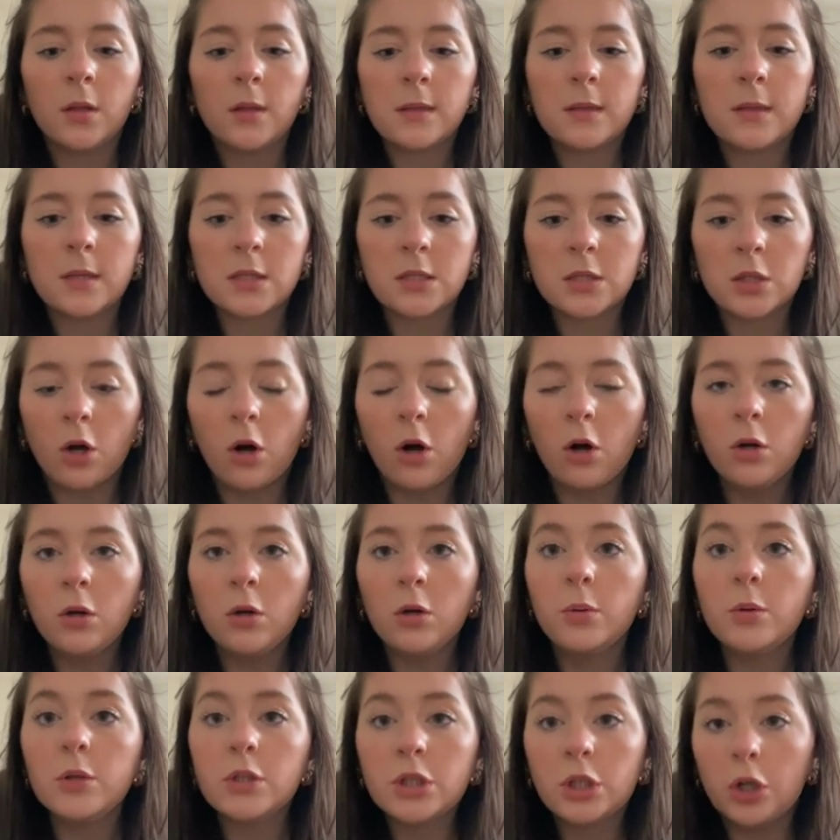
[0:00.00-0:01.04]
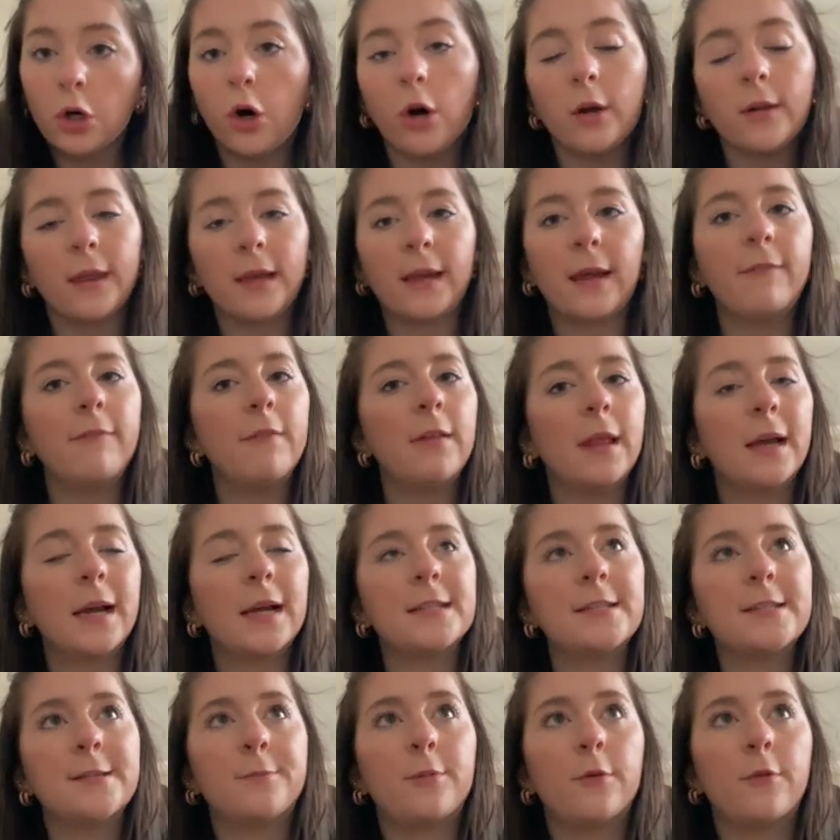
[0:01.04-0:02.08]
The song was good. Like I feel like I
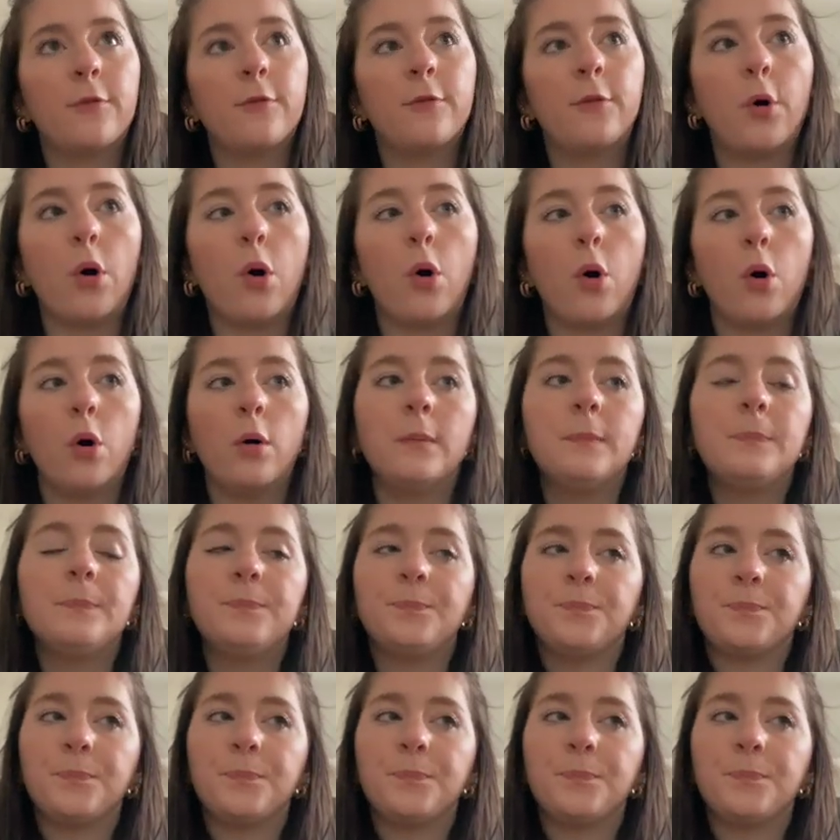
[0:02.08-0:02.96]
did perform